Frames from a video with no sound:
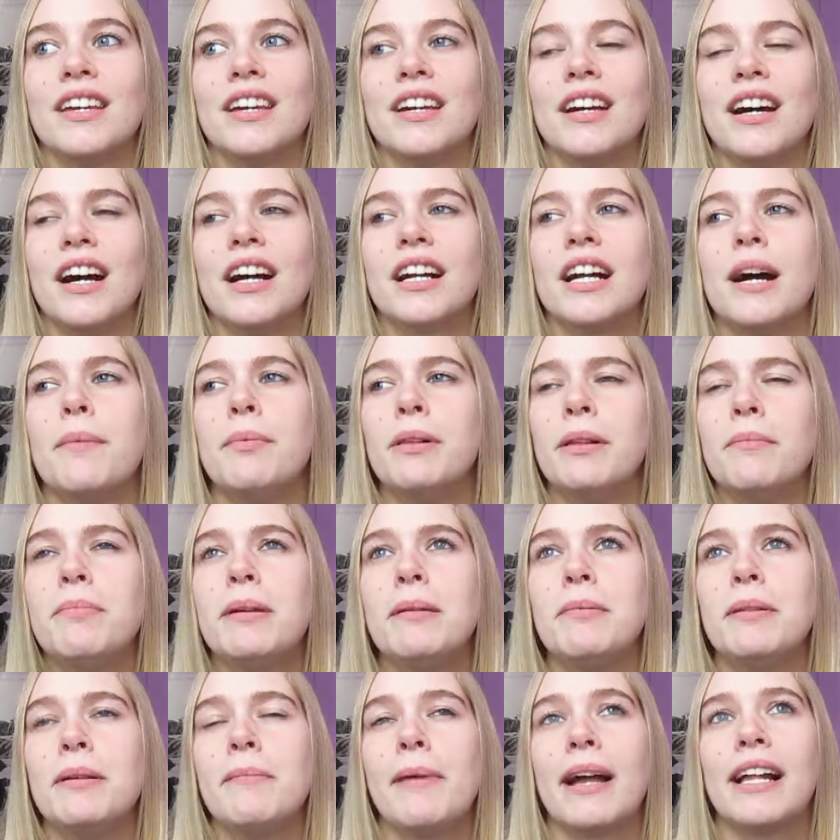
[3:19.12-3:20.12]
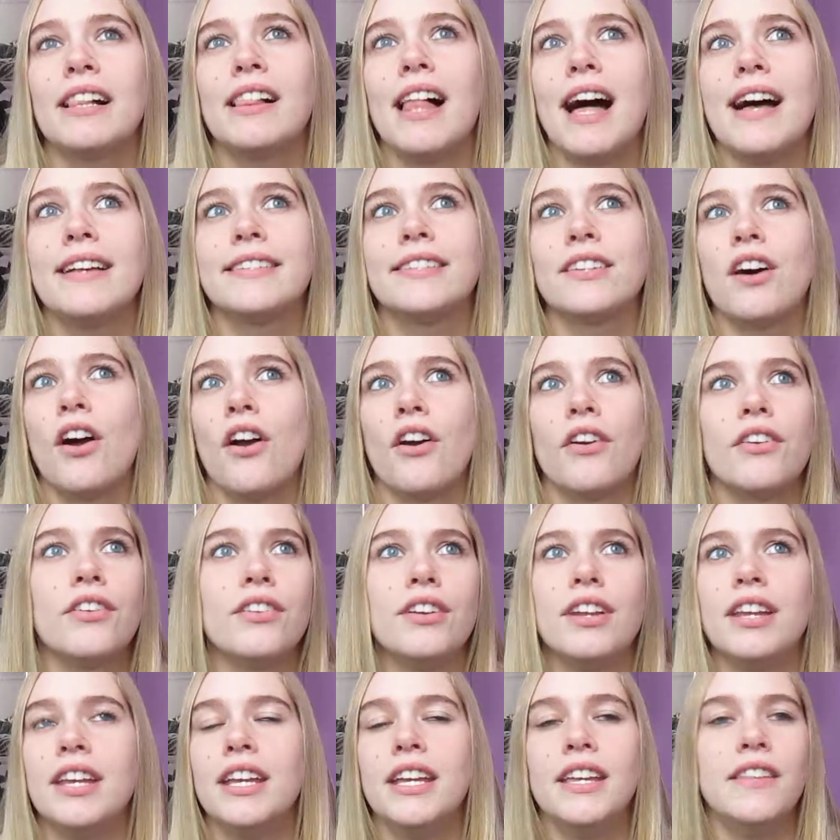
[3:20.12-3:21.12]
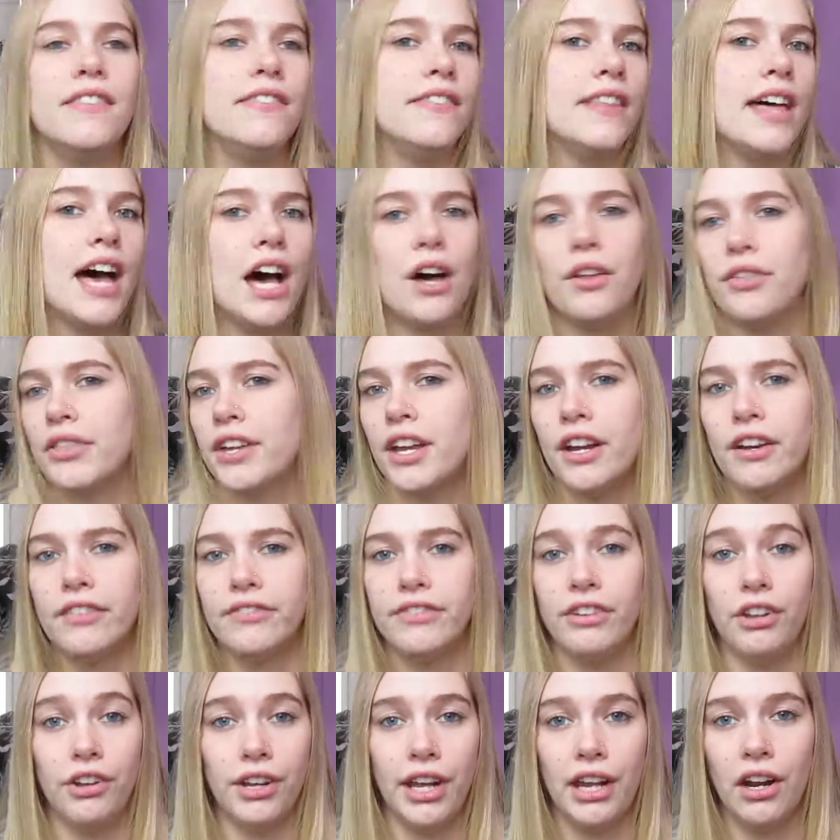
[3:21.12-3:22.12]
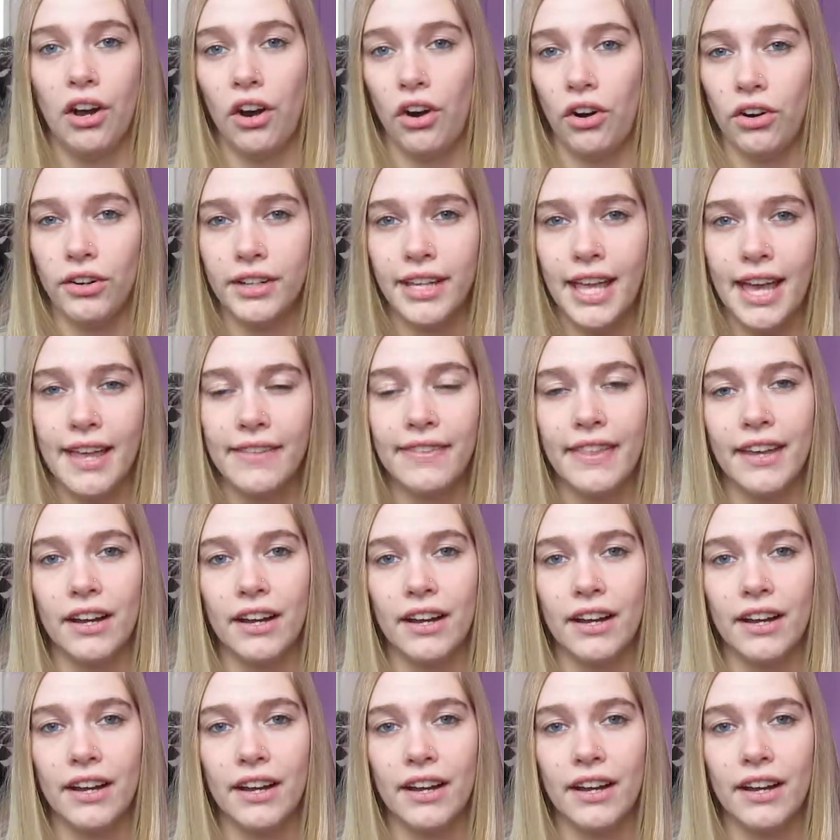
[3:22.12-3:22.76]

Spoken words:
a couple of people in my class aren't in the healthcare field at all yet.